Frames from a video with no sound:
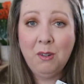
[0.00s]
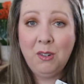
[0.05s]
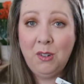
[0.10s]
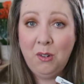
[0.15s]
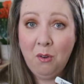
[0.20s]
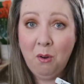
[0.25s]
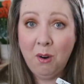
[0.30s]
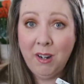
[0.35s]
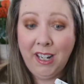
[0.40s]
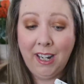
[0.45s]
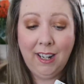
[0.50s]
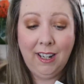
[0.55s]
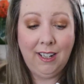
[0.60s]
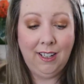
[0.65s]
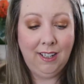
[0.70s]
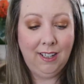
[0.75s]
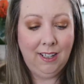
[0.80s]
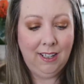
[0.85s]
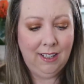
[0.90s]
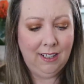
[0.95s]

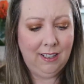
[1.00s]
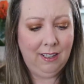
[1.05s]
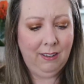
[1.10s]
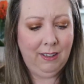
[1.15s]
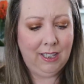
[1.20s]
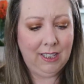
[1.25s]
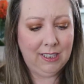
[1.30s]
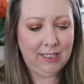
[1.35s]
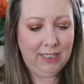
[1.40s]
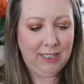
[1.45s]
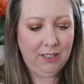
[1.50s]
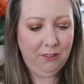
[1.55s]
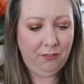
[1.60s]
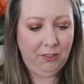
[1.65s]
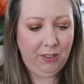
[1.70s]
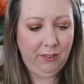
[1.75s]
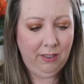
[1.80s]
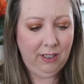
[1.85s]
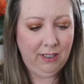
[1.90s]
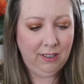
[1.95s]
annoying. Now I can see a
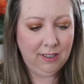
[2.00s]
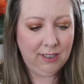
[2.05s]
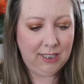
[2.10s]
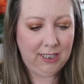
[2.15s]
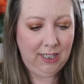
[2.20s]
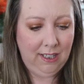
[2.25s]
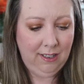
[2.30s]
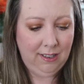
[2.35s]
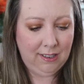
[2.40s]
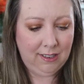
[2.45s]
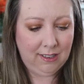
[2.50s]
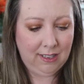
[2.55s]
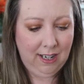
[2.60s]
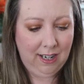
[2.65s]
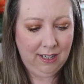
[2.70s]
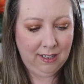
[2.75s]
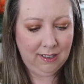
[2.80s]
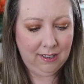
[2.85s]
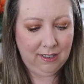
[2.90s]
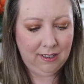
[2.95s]
few little seeds
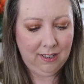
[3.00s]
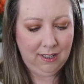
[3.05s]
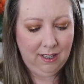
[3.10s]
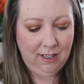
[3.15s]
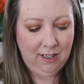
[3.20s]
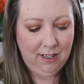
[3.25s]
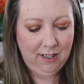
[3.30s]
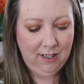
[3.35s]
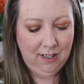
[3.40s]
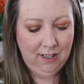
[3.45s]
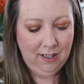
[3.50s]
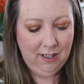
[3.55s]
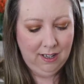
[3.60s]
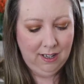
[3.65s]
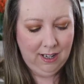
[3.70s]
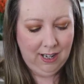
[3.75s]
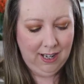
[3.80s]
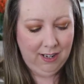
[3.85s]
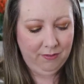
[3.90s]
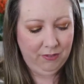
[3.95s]
that
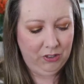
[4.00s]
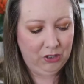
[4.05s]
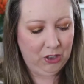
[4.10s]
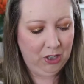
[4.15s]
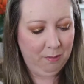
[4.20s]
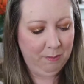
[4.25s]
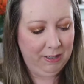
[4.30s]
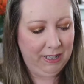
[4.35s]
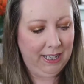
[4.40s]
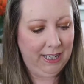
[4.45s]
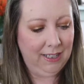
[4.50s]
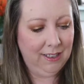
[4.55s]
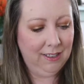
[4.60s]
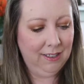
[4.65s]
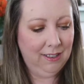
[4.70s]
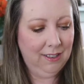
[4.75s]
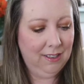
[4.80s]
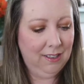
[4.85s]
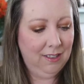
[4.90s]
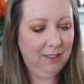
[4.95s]
haven't
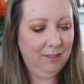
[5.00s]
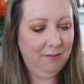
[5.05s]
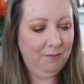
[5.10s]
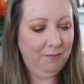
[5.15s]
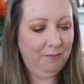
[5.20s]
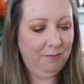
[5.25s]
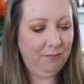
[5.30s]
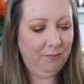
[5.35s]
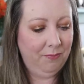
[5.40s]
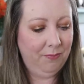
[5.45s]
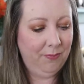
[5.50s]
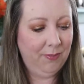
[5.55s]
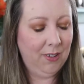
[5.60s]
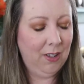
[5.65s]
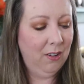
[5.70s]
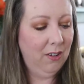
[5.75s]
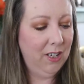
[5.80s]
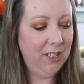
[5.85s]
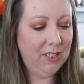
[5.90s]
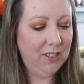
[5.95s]
germinated.
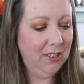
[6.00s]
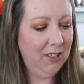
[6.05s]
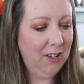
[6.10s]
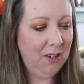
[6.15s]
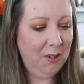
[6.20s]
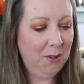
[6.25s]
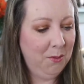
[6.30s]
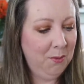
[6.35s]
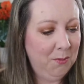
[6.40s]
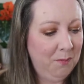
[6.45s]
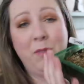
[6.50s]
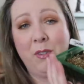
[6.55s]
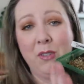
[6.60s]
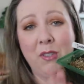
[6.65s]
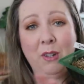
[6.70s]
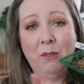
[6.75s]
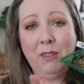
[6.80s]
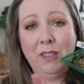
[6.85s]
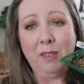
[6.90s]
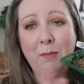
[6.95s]
Oh, I don't know. Just
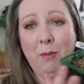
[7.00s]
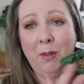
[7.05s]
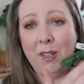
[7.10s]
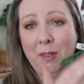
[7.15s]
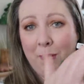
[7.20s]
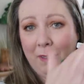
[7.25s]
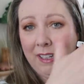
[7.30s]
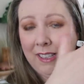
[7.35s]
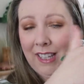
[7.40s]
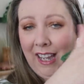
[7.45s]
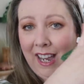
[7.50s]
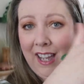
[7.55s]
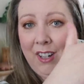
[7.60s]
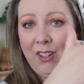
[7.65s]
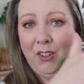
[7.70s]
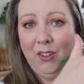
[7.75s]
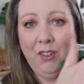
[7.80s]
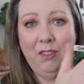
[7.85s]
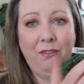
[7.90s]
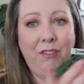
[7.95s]
so disappointed because I had a
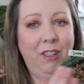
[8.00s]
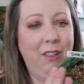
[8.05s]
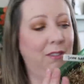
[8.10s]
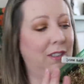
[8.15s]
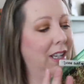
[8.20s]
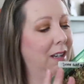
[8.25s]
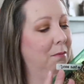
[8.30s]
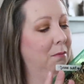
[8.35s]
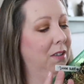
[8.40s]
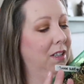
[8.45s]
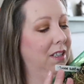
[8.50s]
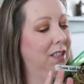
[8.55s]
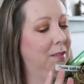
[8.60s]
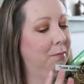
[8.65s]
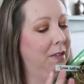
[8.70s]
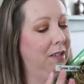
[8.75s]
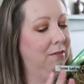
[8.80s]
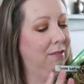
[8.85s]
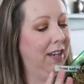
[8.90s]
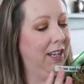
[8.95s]
good few that were going to
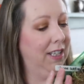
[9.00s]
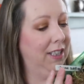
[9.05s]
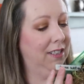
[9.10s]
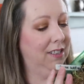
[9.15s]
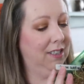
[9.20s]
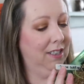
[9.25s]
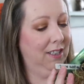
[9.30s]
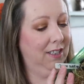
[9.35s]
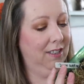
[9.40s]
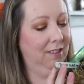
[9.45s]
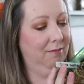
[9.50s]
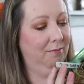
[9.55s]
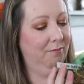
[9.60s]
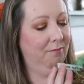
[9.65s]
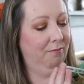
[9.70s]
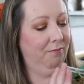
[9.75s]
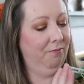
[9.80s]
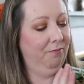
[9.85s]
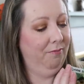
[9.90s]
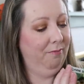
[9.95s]
be ready to
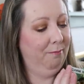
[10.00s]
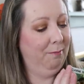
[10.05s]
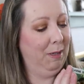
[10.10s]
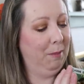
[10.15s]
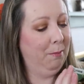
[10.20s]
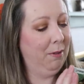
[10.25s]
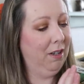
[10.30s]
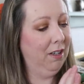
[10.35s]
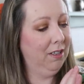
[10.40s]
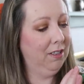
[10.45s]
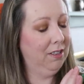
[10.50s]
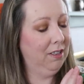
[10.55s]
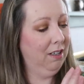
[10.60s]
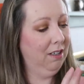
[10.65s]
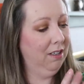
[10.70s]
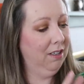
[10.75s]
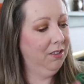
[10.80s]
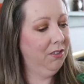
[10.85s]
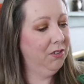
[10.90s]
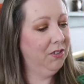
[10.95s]
be potted
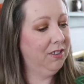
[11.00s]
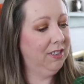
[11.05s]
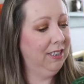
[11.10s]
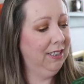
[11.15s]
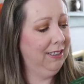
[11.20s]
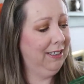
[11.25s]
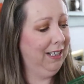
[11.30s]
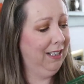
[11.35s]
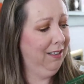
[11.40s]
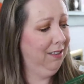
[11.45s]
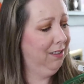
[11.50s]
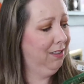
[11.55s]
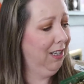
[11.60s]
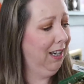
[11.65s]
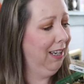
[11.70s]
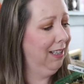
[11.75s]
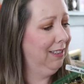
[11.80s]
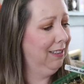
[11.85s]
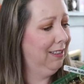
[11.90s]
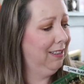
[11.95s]
on. I just didn't get a
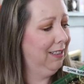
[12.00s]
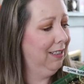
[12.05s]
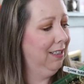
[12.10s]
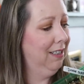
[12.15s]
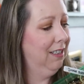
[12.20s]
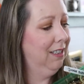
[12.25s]
chance.